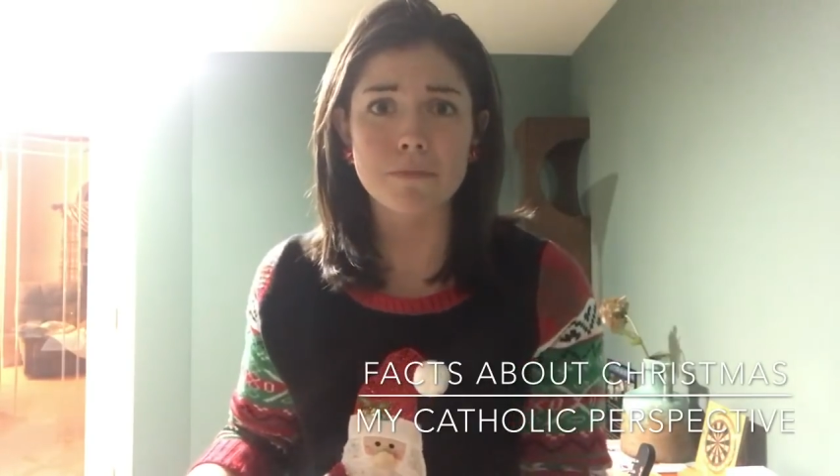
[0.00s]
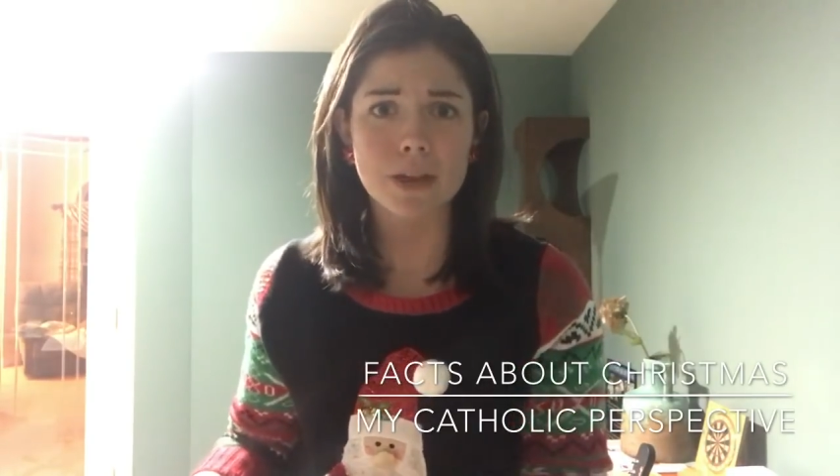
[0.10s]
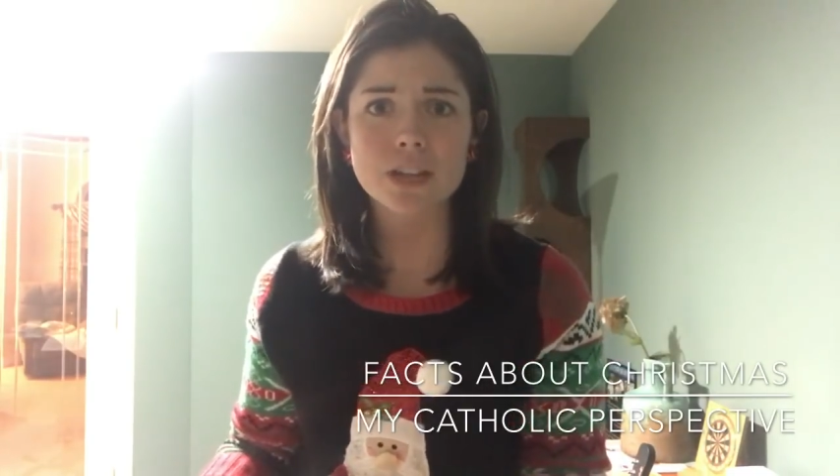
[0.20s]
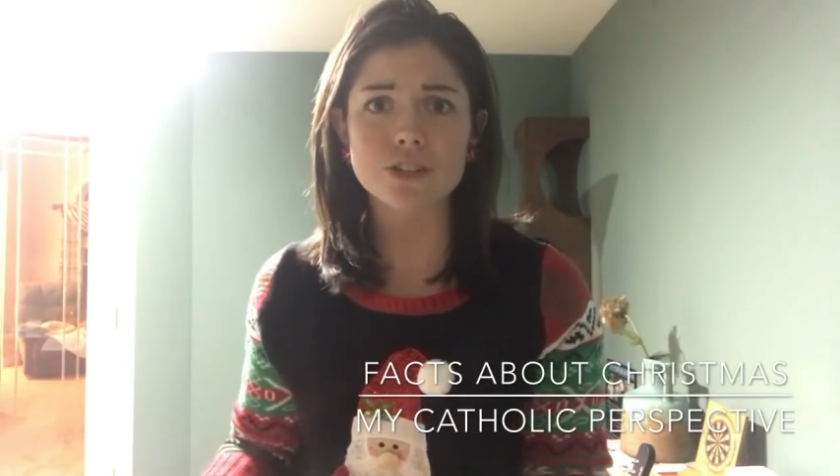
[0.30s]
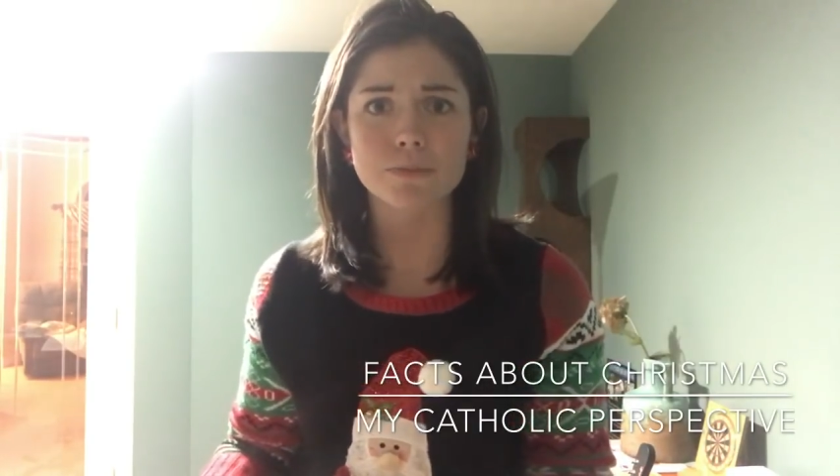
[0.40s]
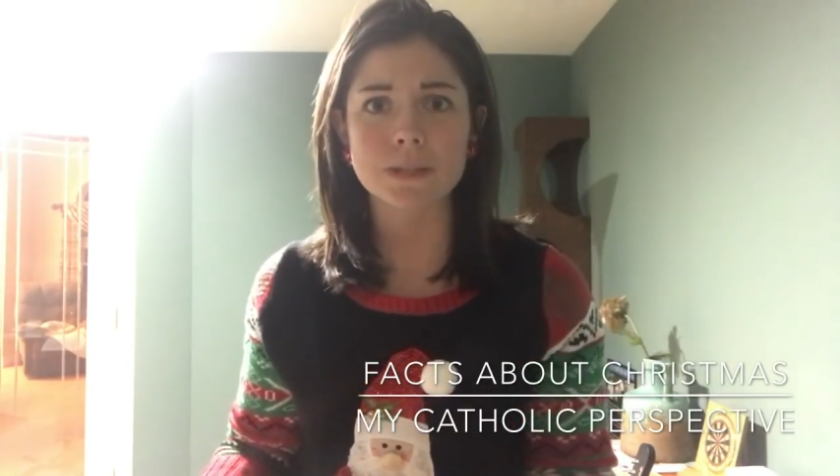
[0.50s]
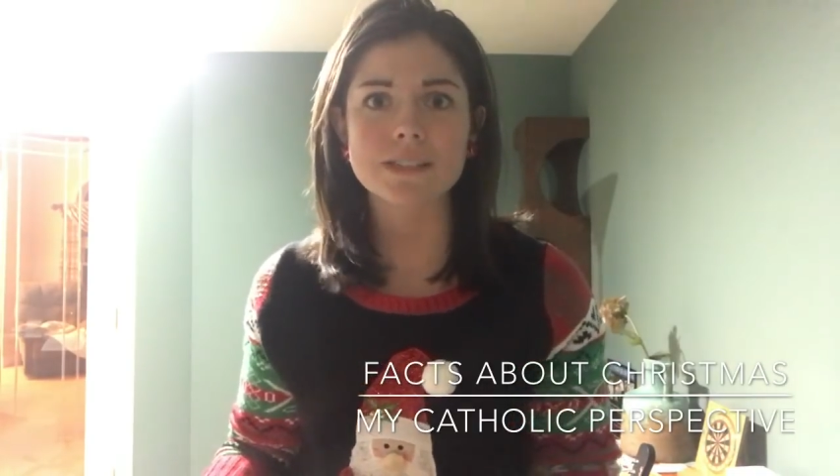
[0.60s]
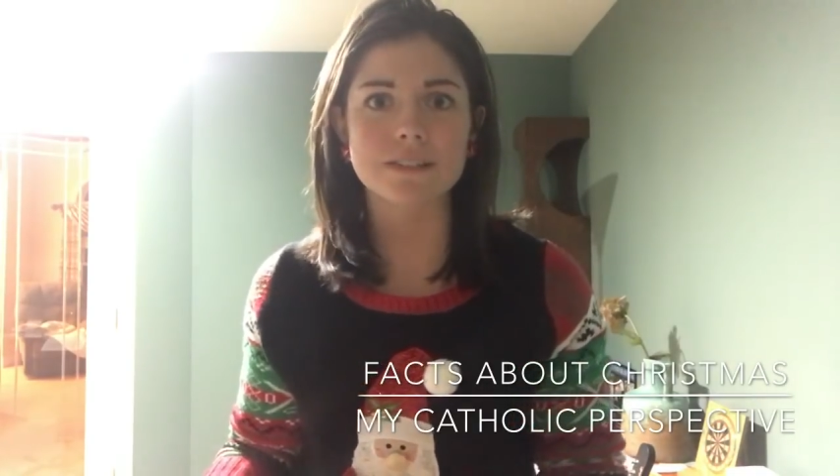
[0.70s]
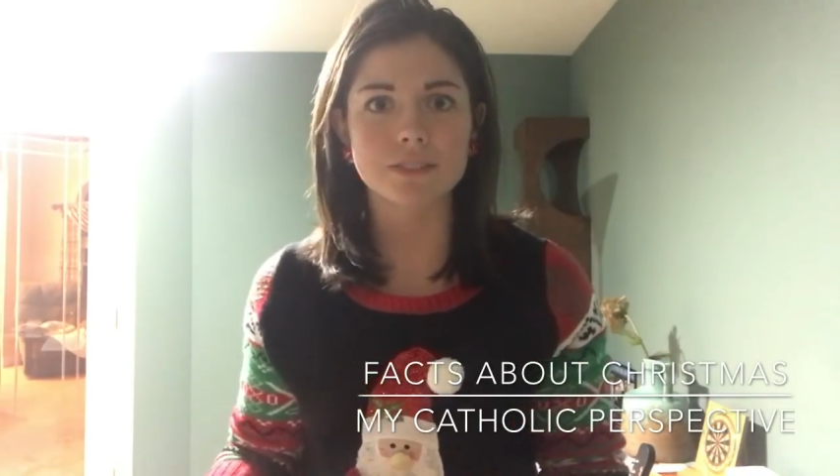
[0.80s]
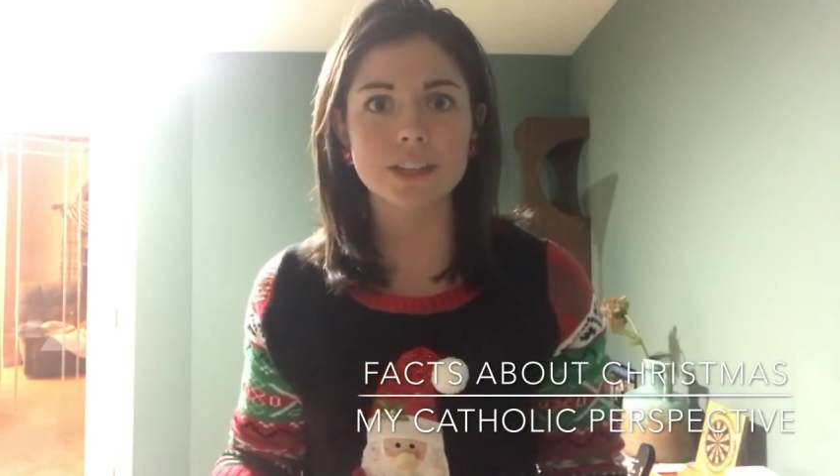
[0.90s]
major
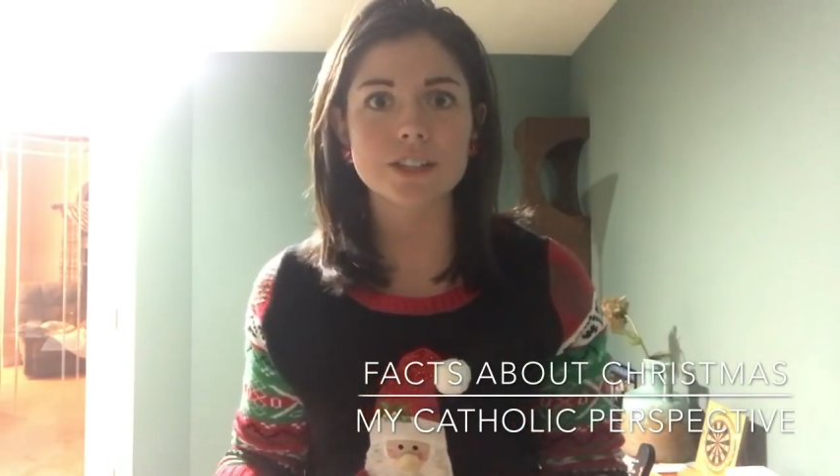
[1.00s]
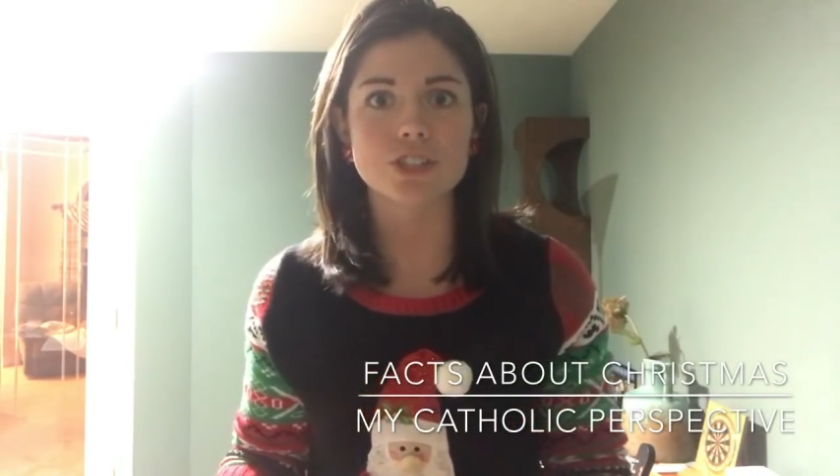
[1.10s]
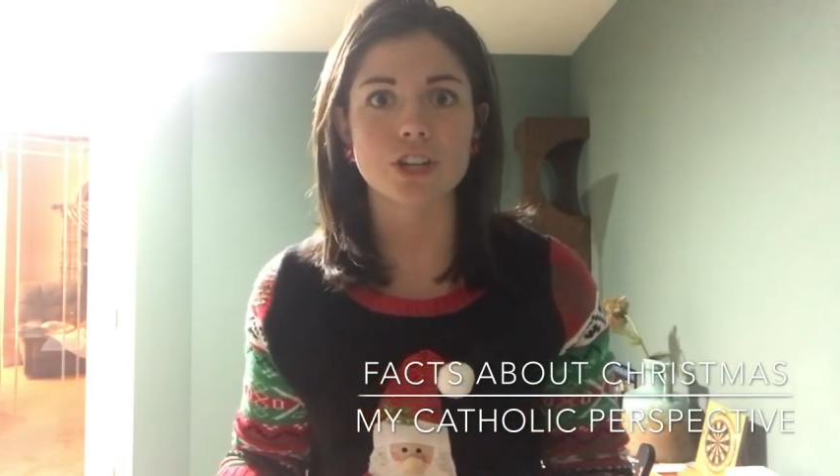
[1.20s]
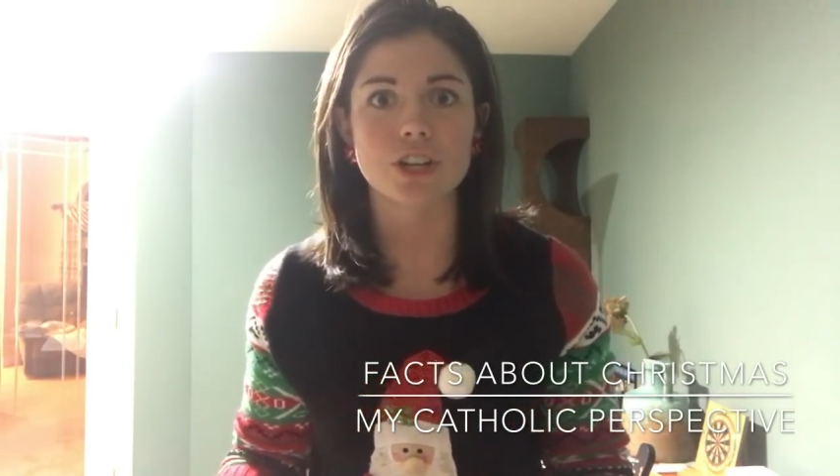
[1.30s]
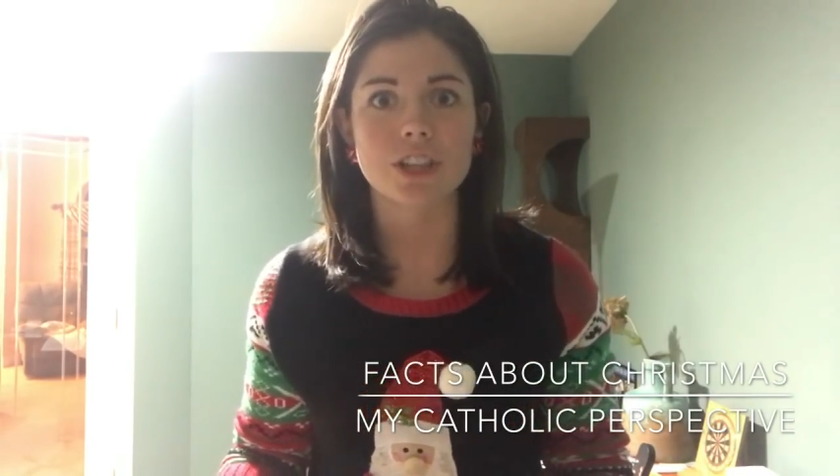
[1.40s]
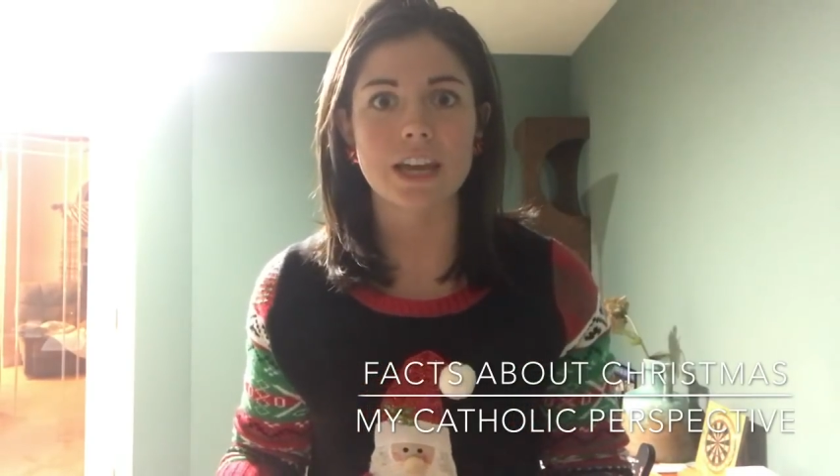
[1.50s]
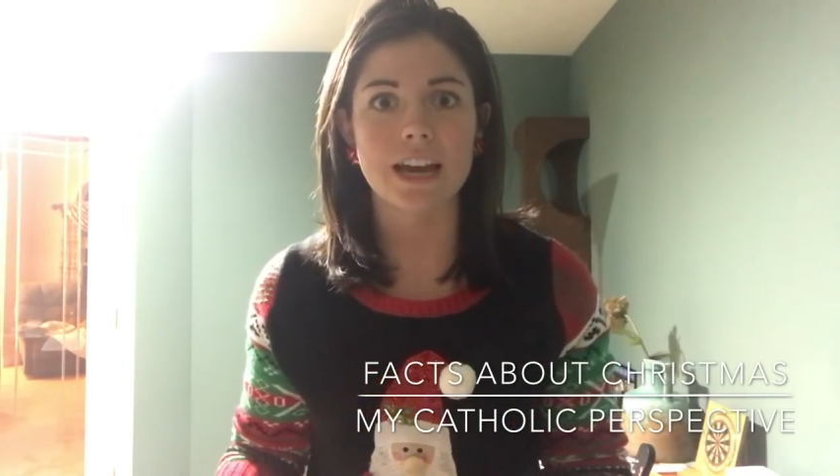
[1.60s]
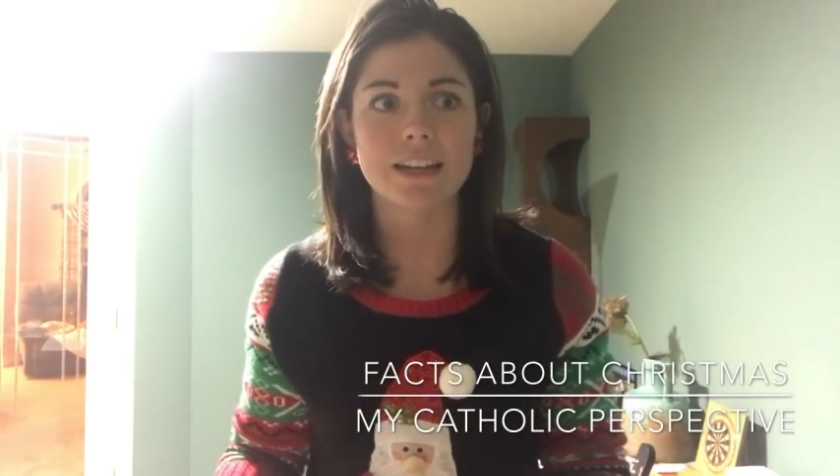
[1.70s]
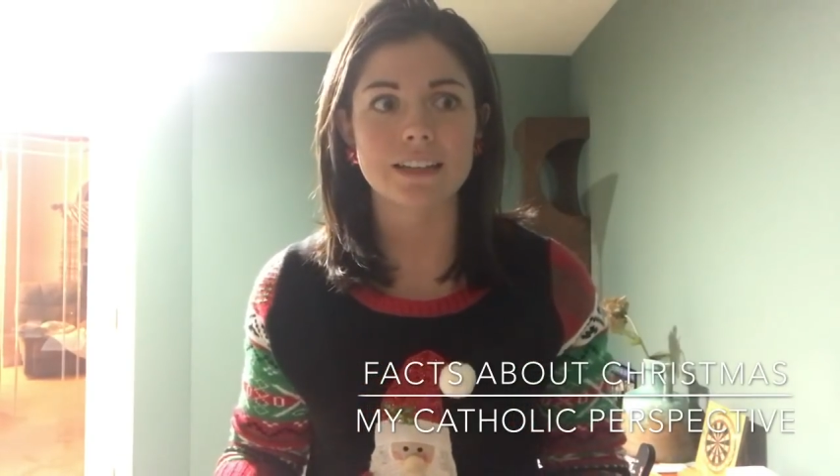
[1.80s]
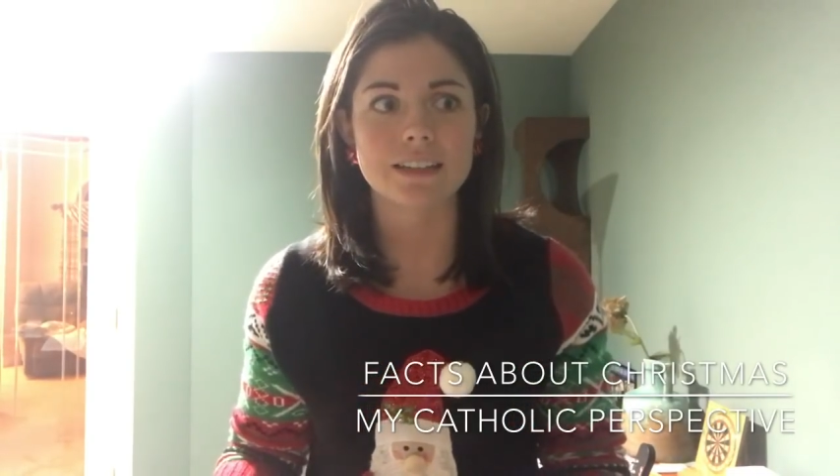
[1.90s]
piece of literature
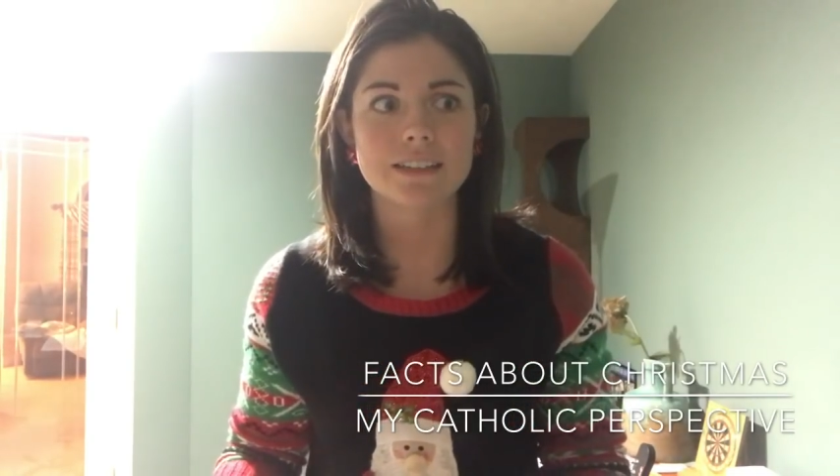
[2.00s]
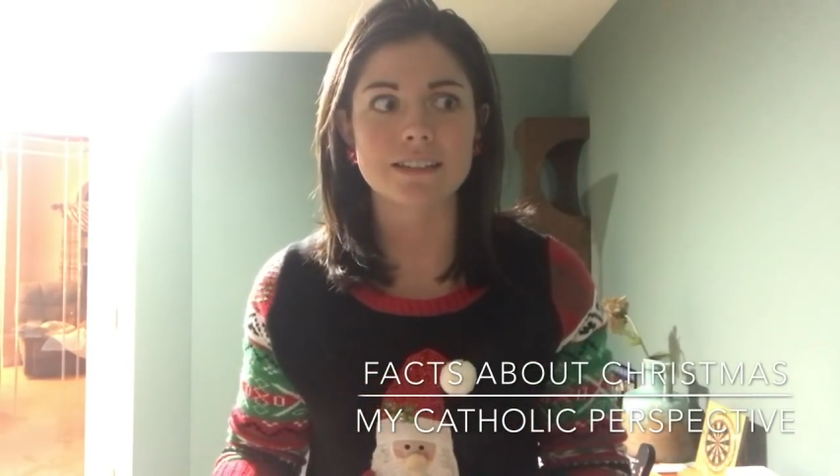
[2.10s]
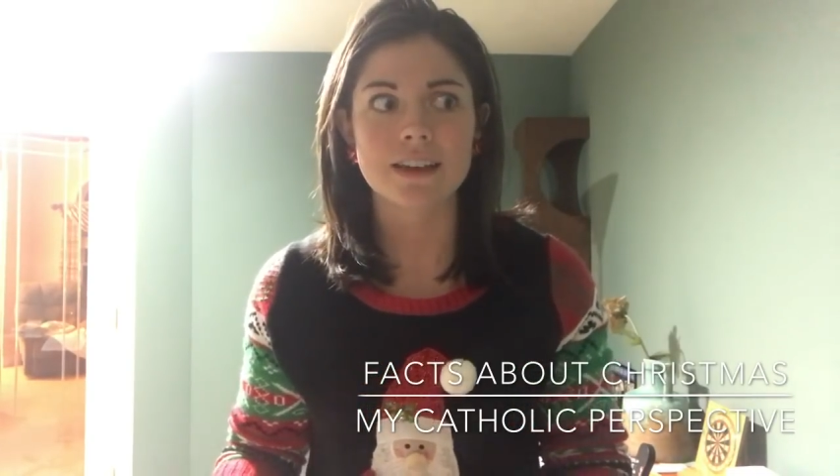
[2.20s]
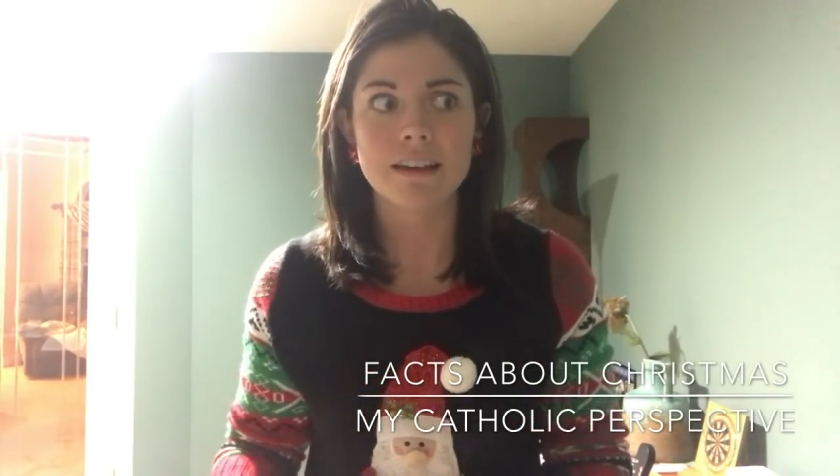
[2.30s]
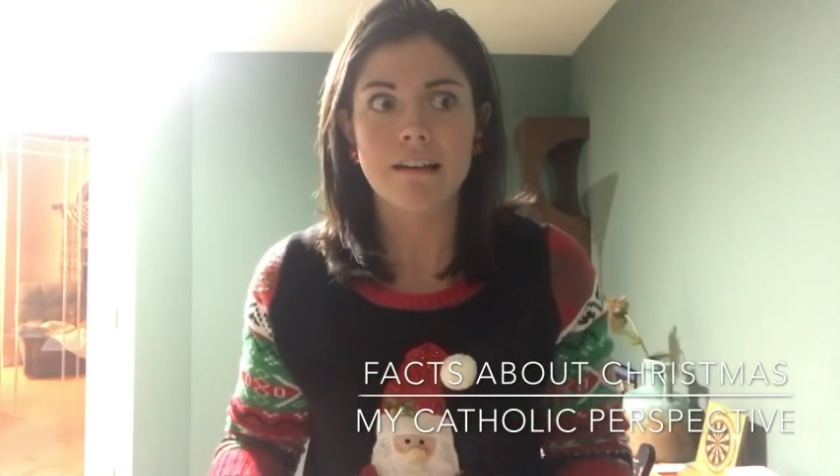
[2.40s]
that is